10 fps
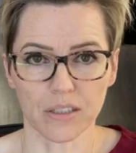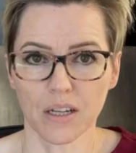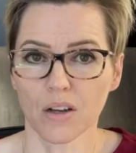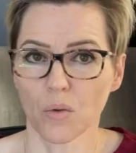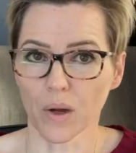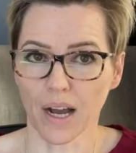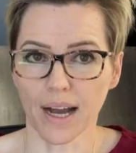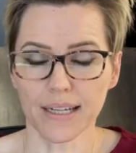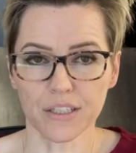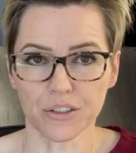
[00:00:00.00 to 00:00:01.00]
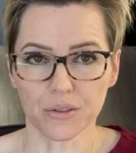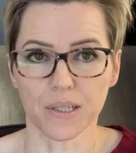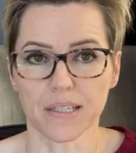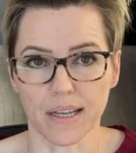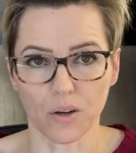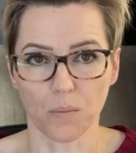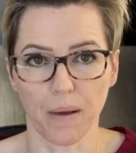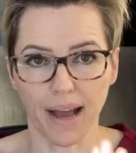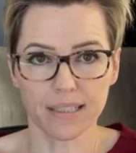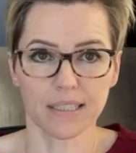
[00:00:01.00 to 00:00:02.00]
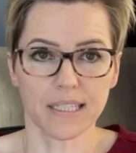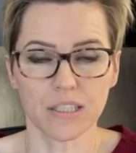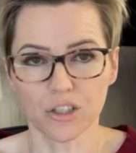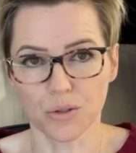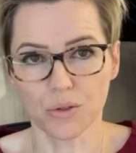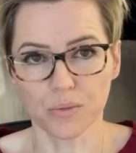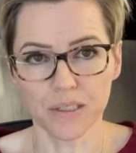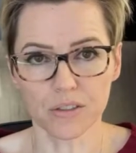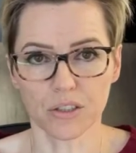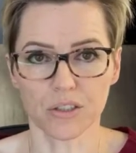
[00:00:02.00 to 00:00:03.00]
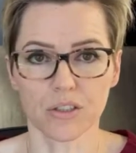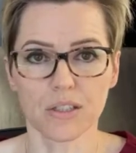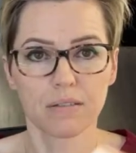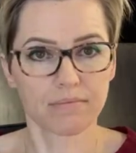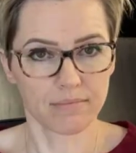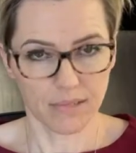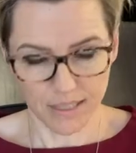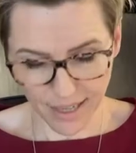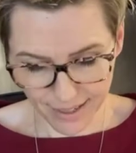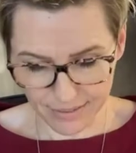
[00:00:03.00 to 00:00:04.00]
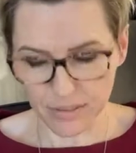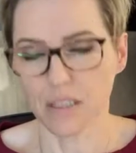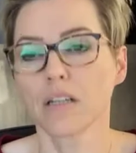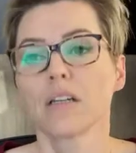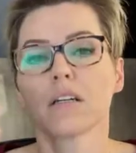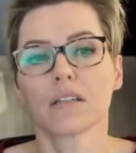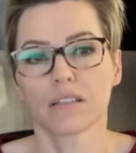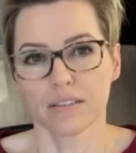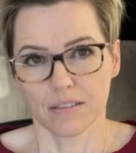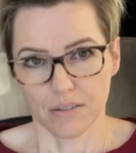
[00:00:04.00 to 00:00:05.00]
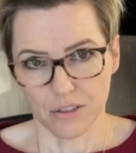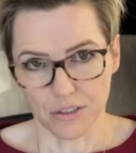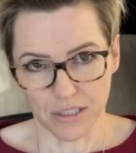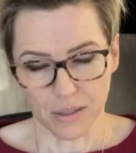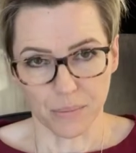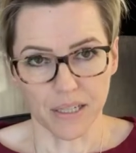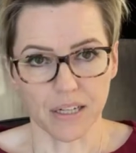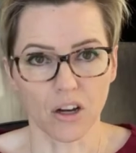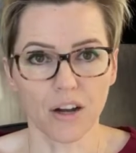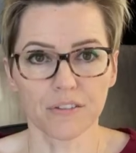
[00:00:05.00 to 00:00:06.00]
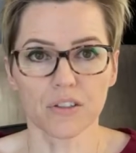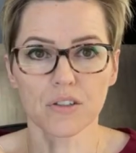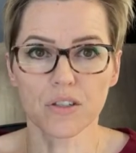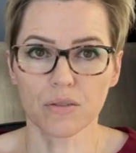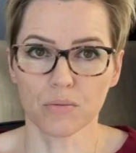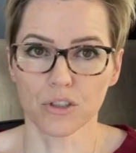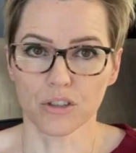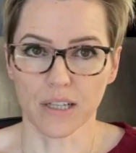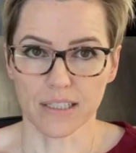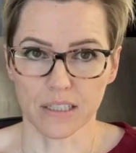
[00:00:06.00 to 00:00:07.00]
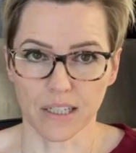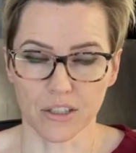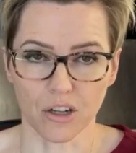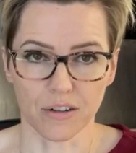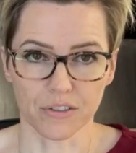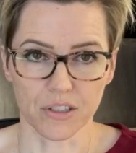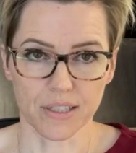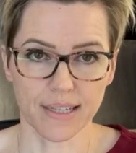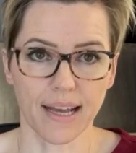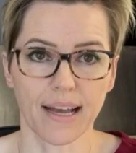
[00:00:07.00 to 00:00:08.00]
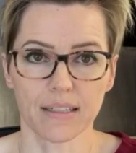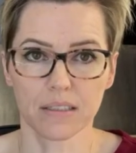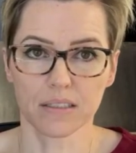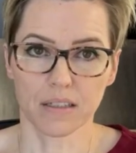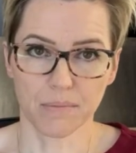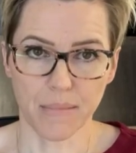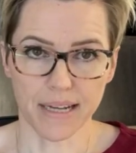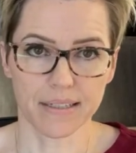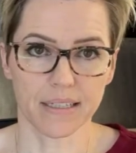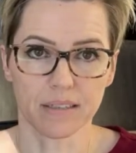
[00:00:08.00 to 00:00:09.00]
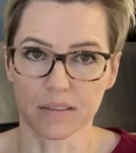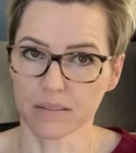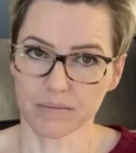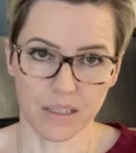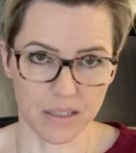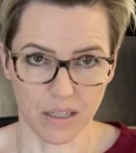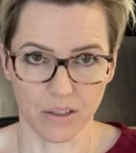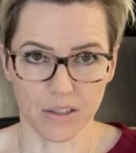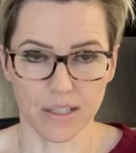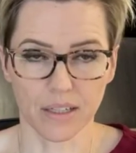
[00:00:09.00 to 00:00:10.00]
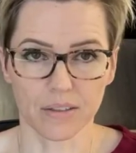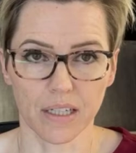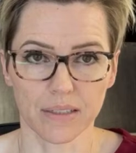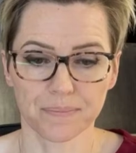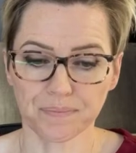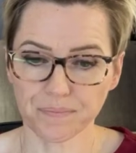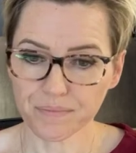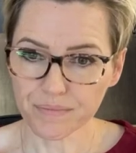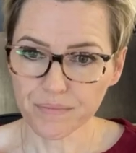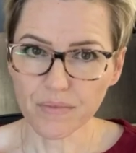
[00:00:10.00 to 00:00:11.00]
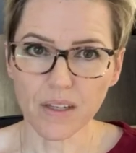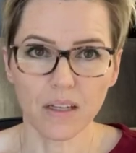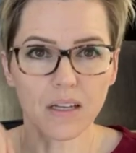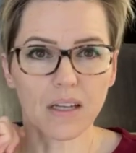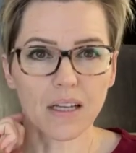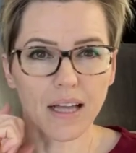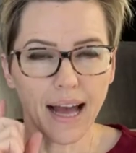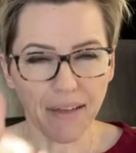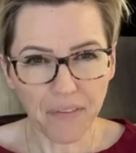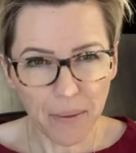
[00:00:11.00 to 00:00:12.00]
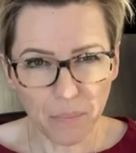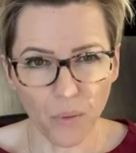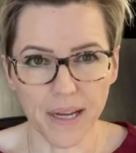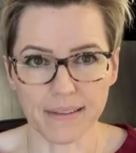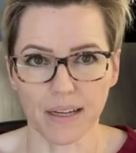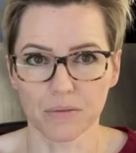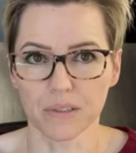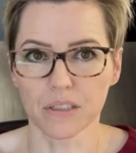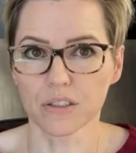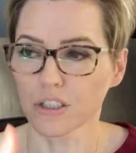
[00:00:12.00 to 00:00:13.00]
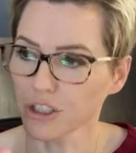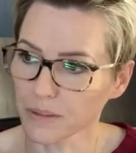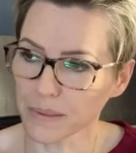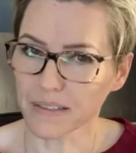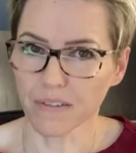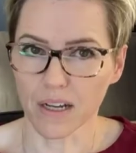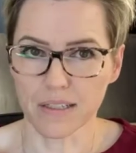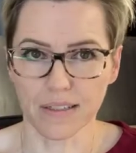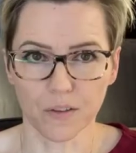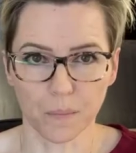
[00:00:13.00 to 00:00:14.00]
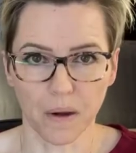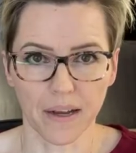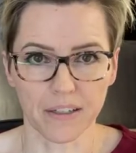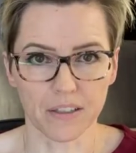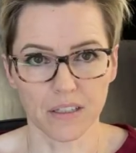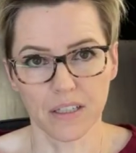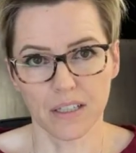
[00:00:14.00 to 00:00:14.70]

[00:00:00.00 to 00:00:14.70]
Again, you're in competing offers. Would you like to let your offer stand, amend it, etc., etc.? At that point, that realtor should be advising their buyer, you are now competing. Put your best foot forward.